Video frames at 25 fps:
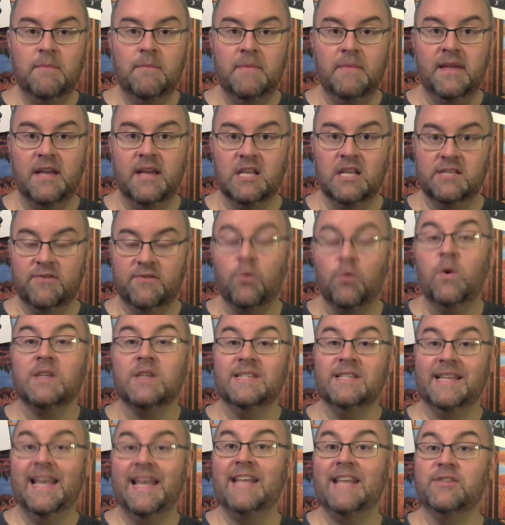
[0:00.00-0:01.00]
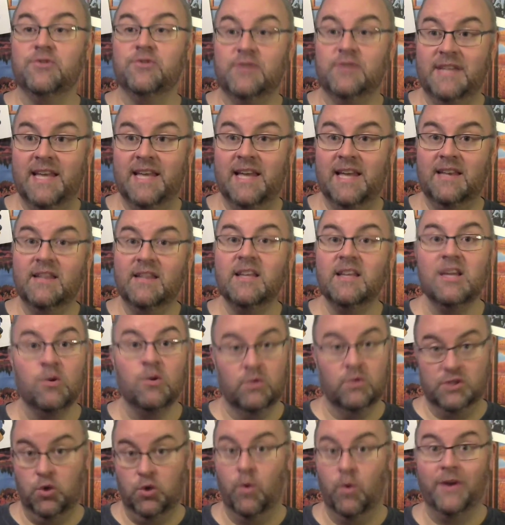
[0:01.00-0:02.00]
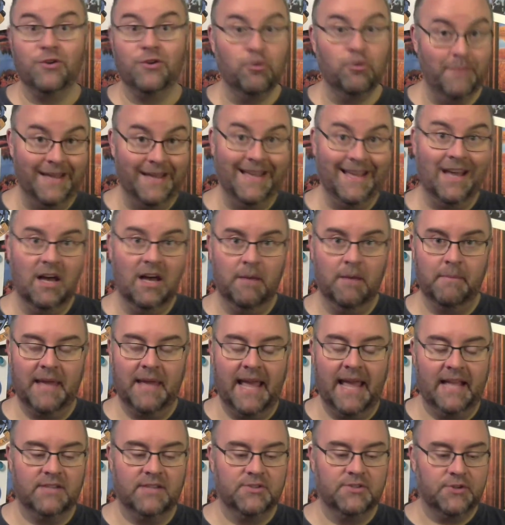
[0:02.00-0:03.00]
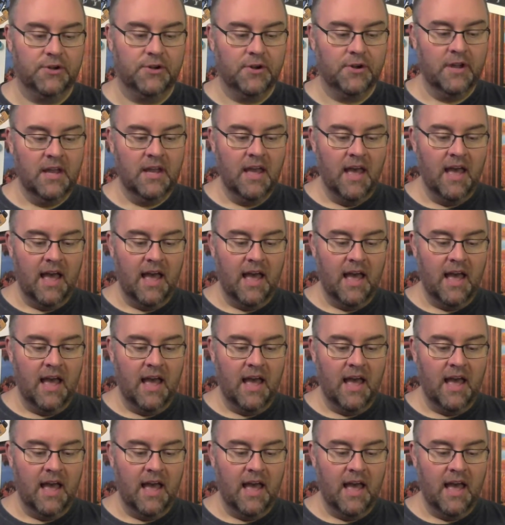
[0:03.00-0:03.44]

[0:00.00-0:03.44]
because if it wasn't cancer yet, it was going to become cancer.